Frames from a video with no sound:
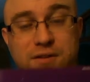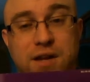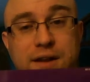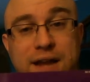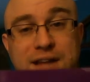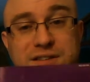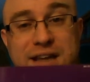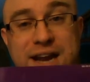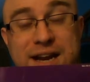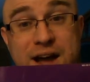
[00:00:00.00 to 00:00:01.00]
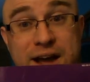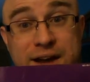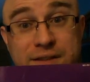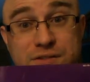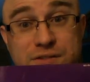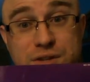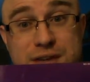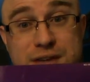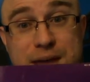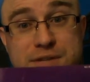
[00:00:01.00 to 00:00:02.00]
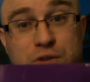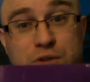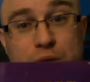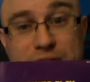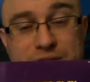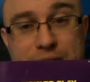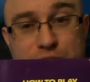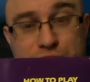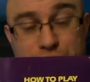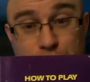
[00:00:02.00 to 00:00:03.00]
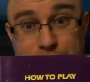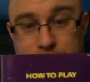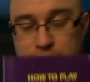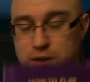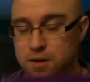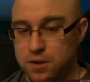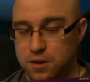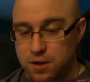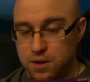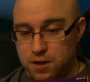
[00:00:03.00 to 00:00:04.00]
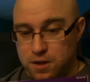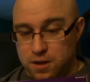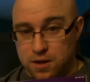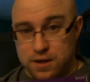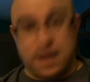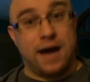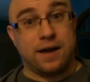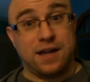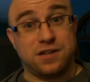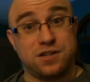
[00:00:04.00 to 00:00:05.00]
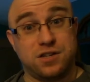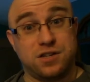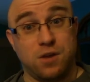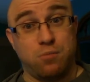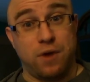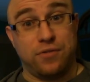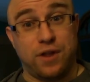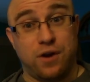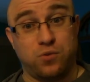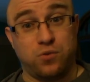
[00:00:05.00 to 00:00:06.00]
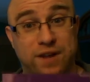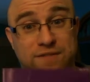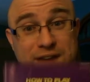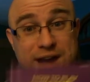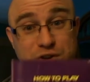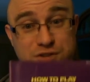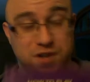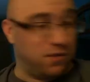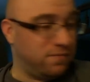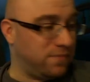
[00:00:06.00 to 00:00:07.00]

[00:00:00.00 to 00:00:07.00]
1989. So this game is now 25 years old. Yeah, catch your breath there. 25 years ago.